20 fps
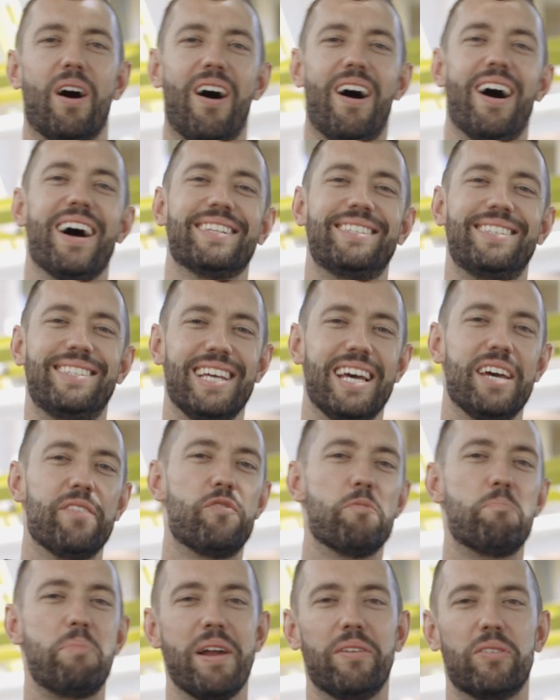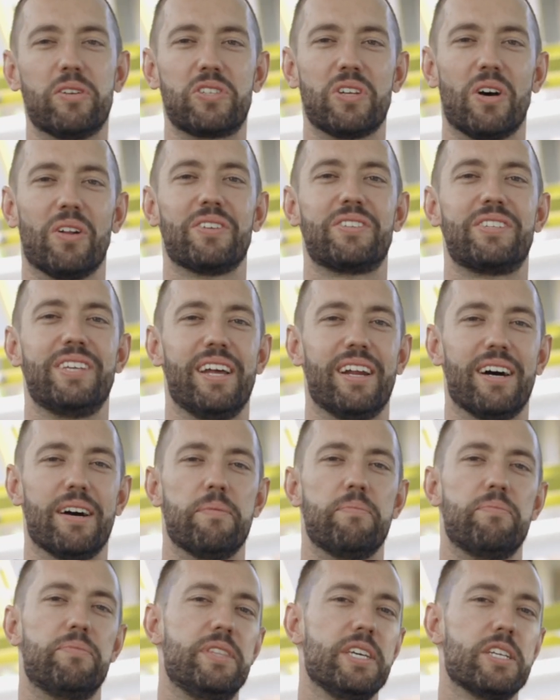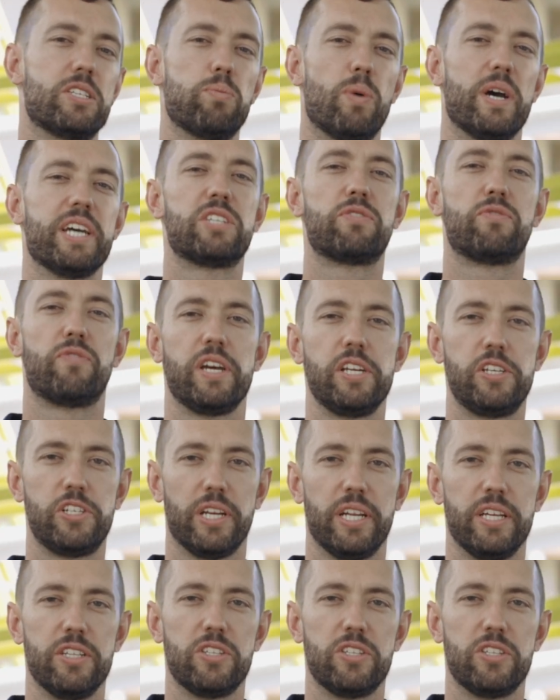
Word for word: Hi, it's Dan from Penrith Solar Centre. This week's featured